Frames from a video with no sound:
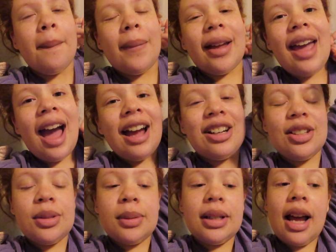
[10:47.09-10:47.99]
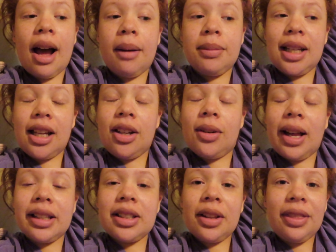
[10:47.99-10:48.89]
But yeah, I just wanted to update you
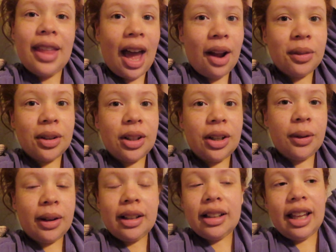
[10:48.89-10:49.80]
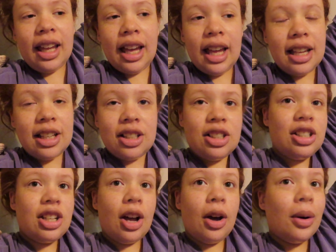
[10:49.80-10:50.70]
guys on that really quickly.
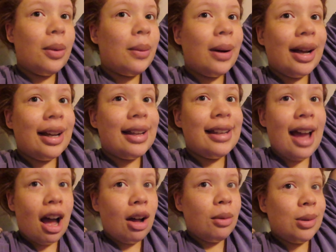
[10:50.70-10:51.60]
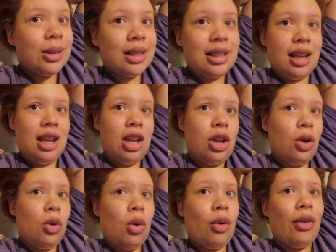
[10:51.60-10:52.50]
So yeah, I will see
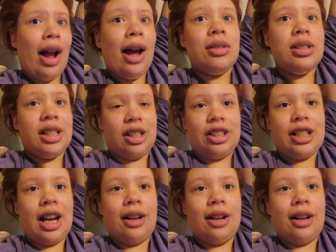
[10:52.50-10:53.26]
you around dinner